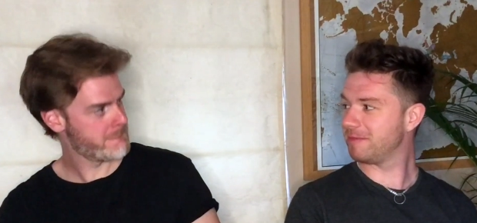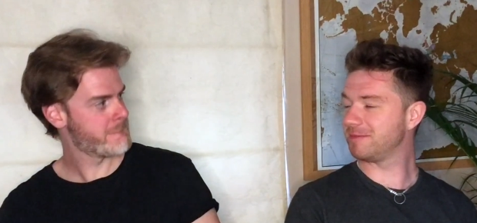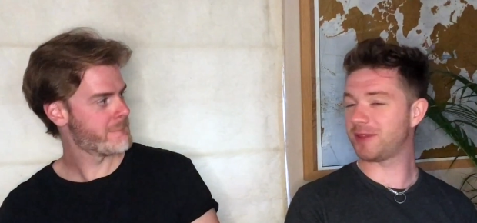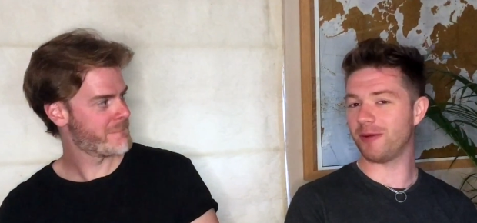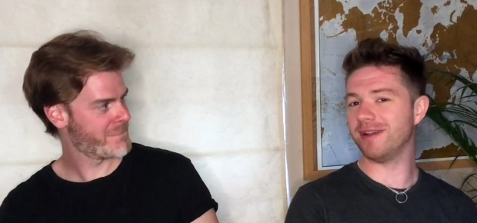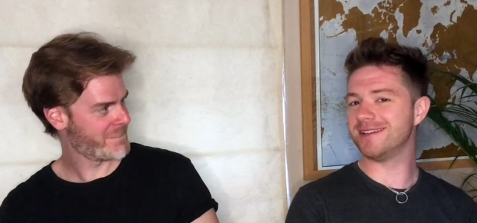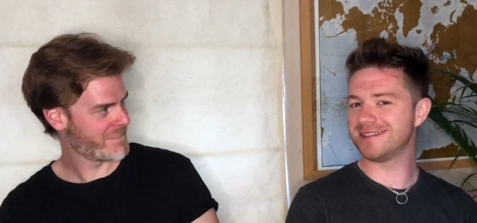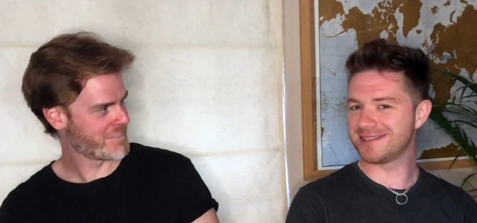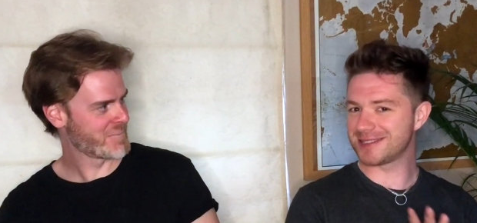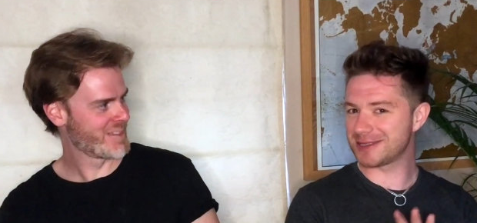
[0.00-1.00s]
Speaker 1: Don't want
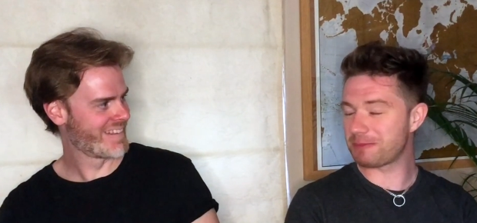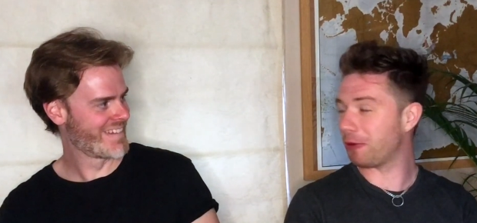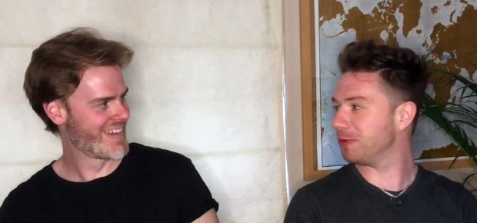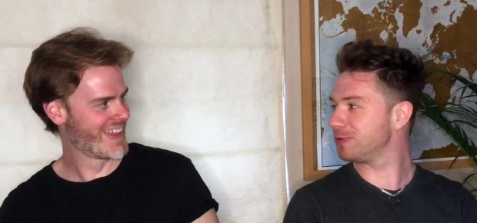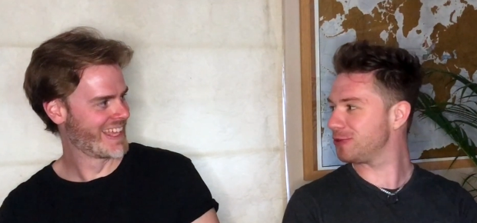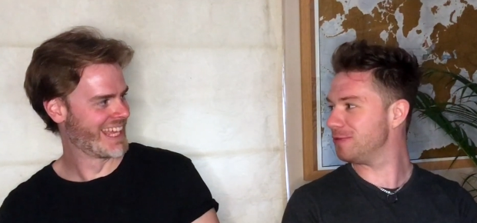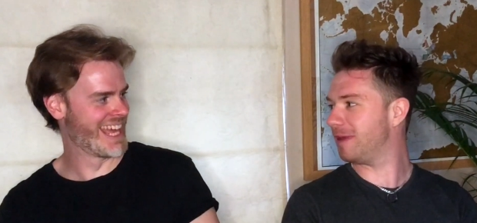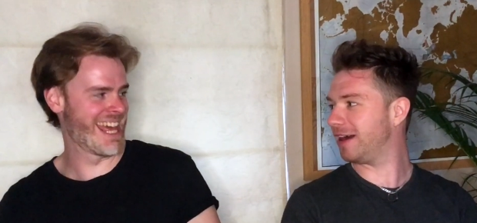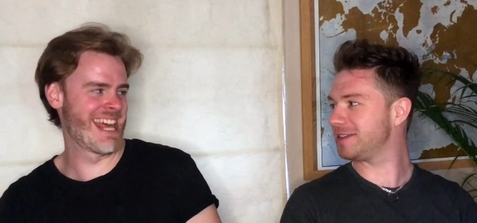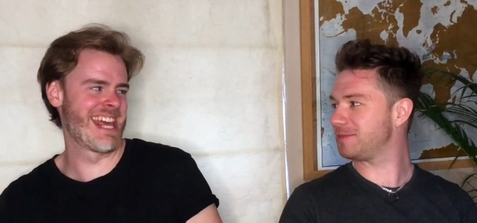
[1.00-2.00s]
to spoil too
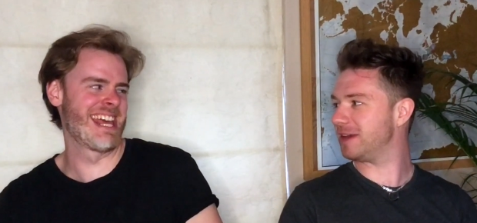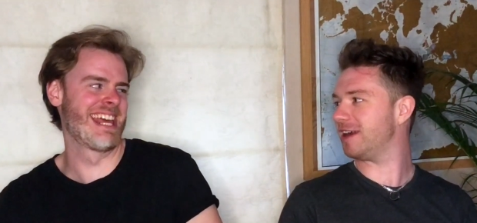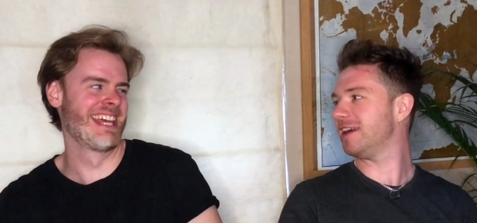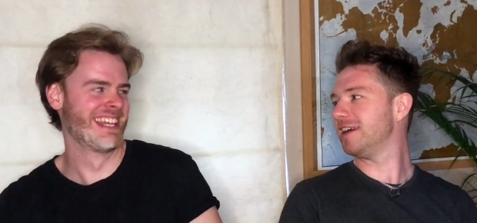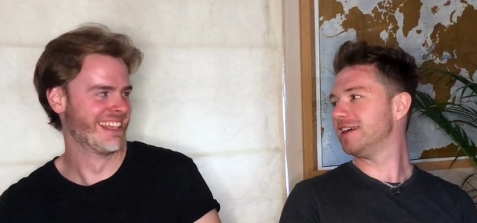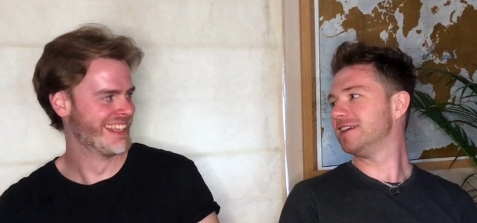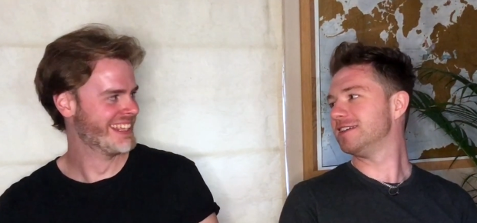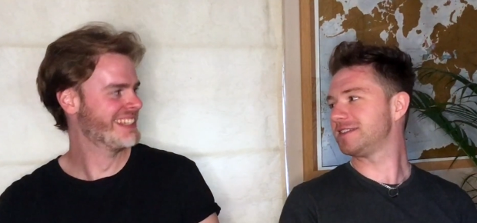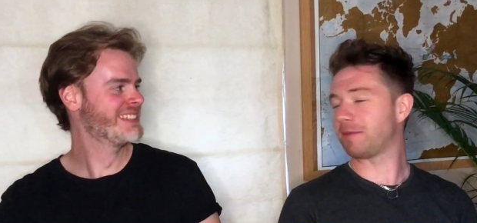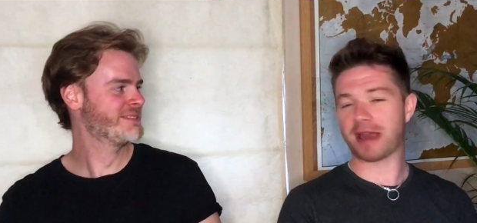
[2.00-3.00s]
much, but
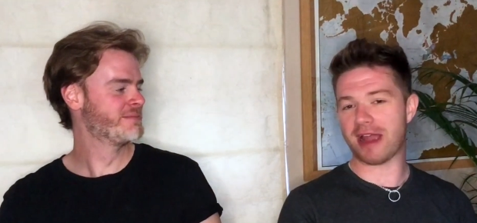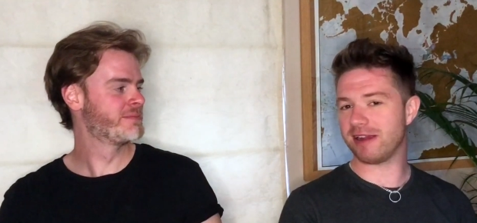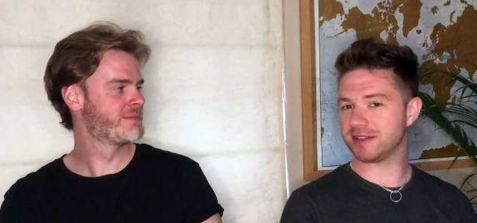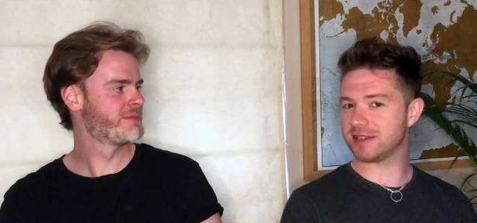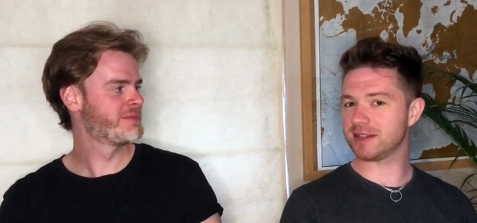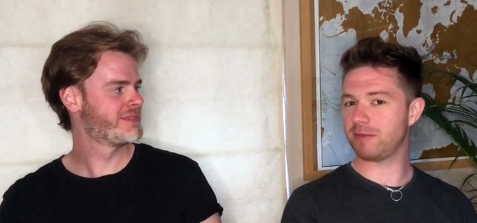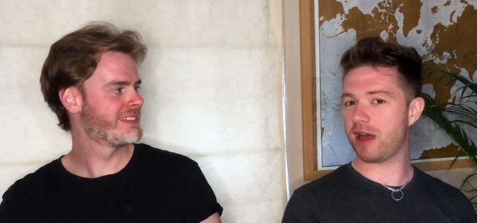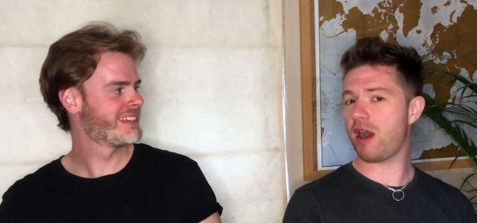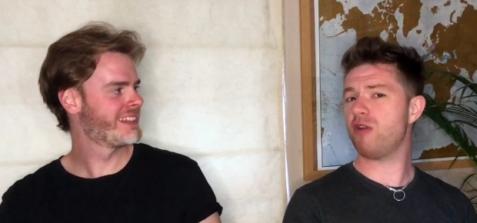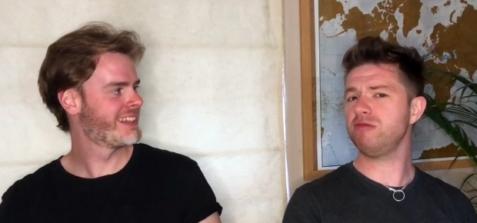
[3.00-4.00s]
some characters I'm
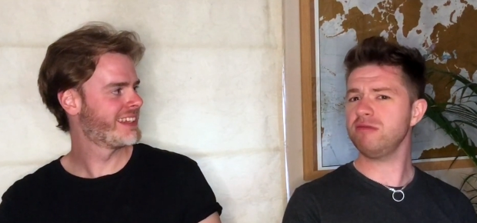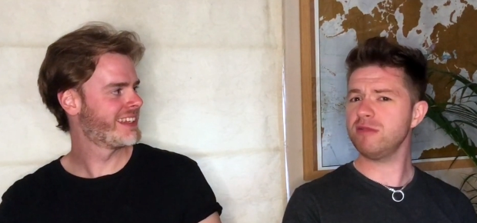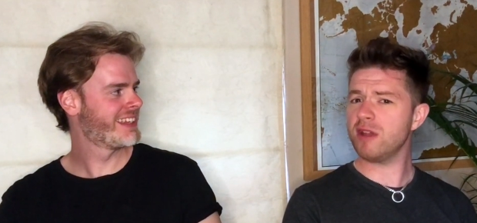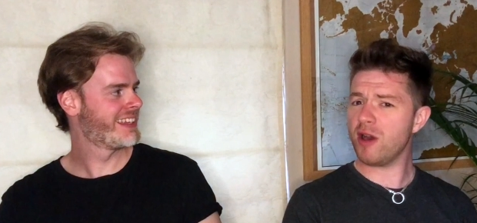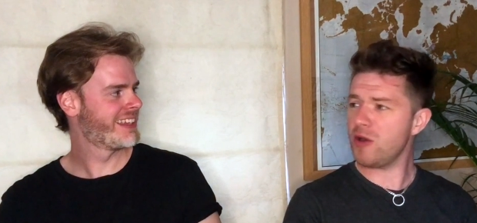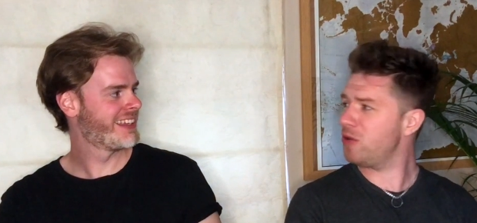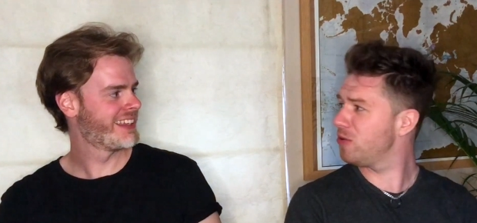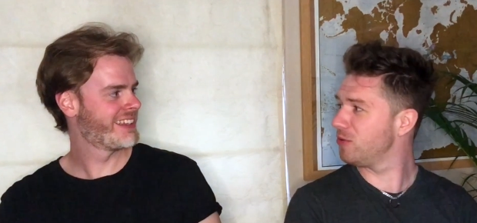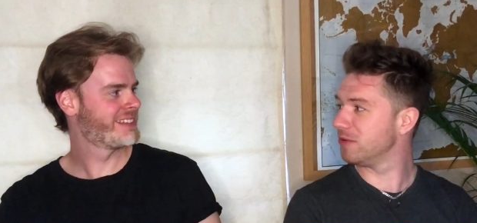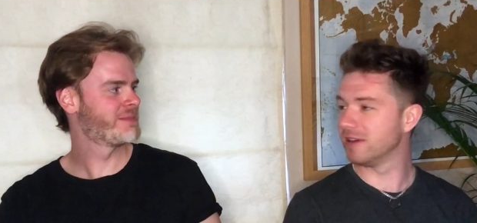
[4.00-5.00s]
like, oh
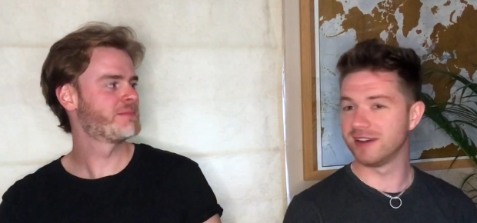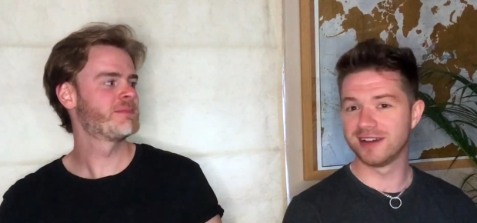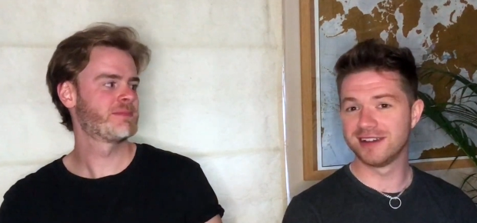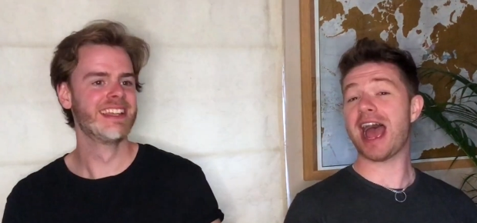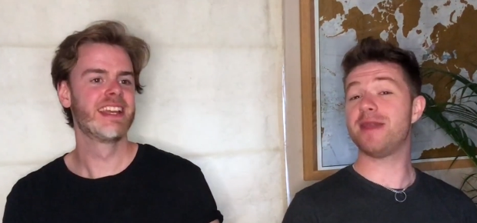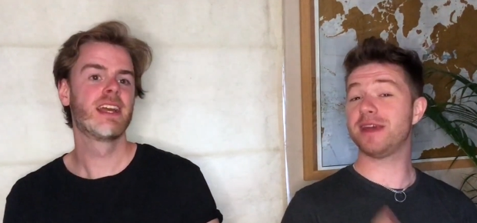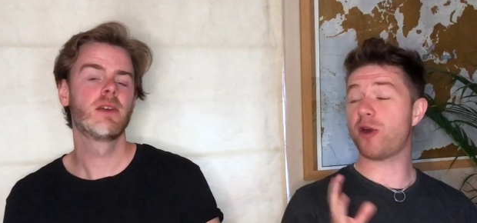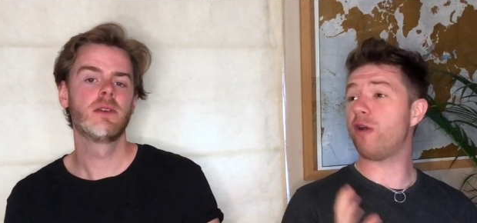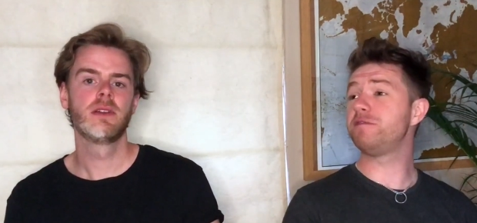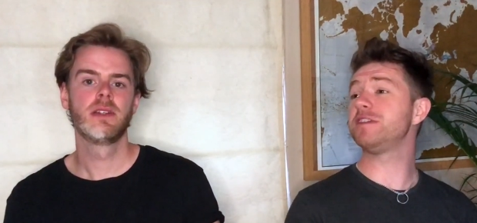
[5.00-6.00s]
no. And then
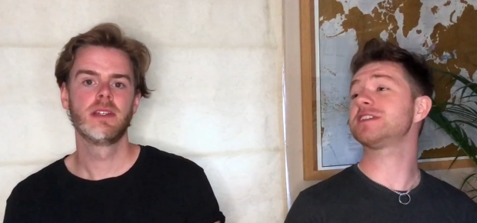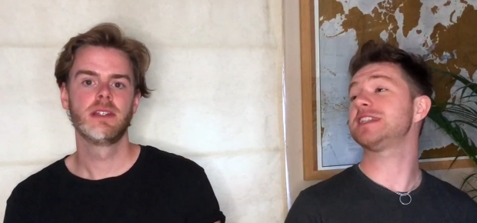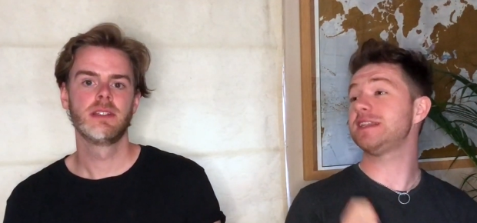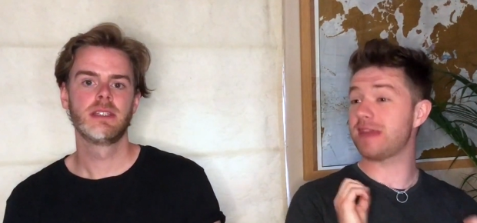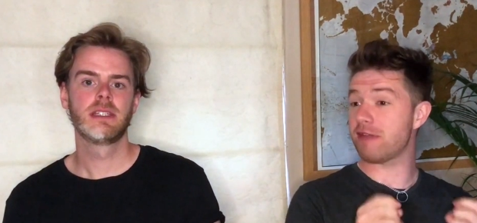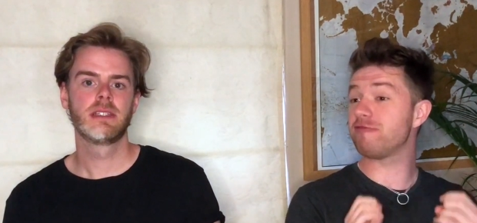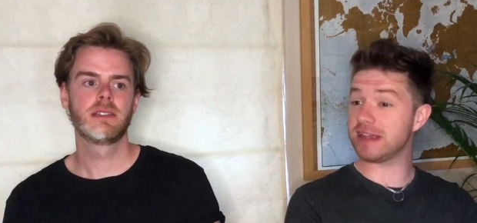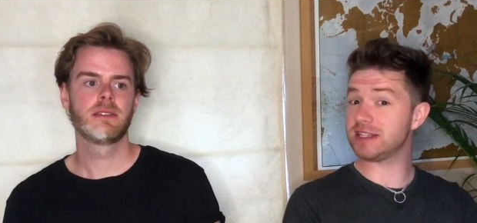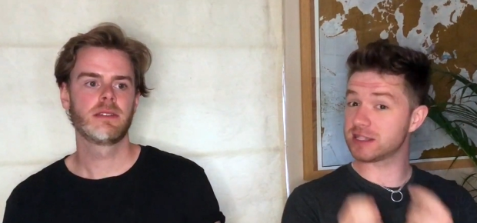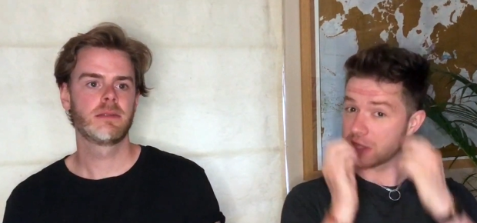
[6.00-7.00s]
obviously there
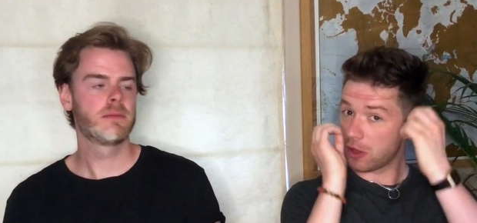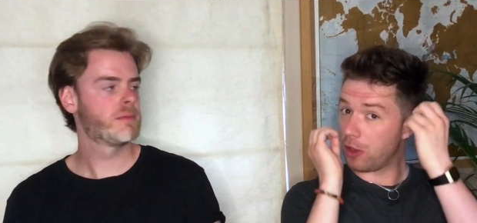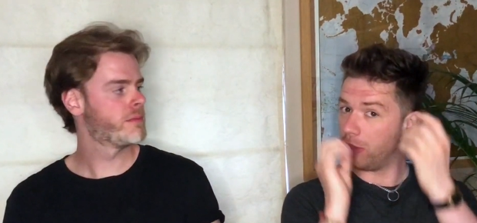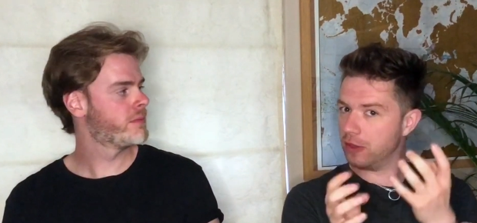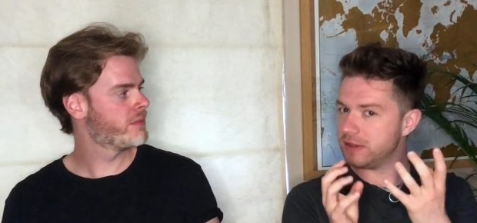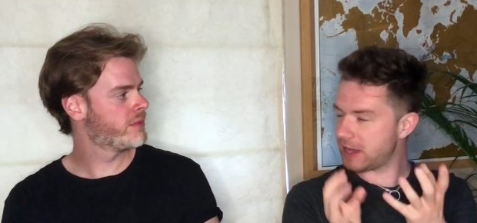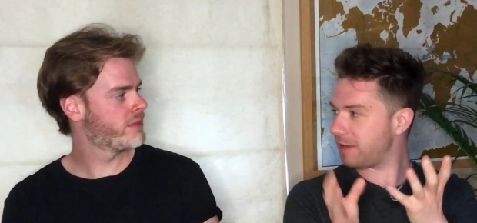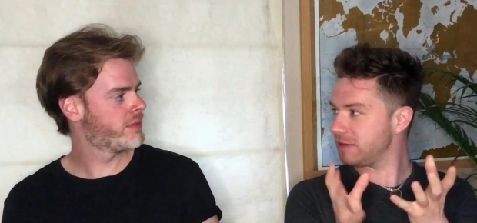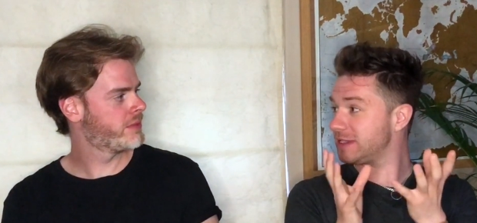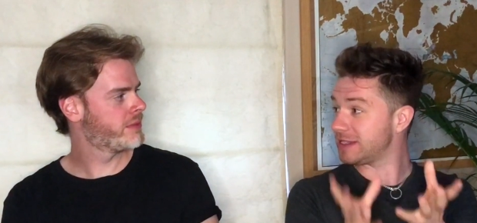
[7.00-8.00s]
is the
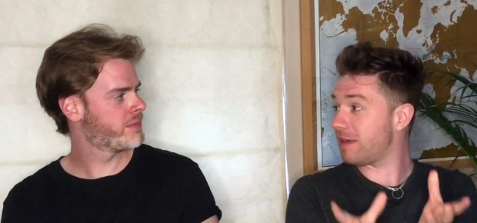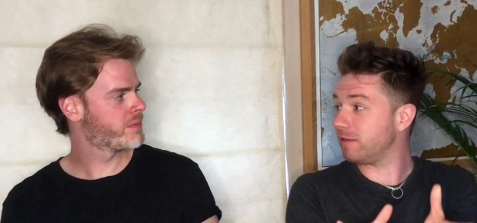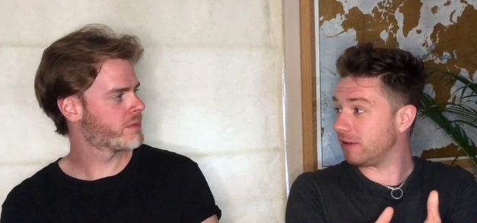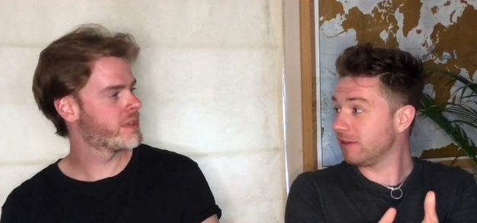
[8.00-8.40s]
death in 7.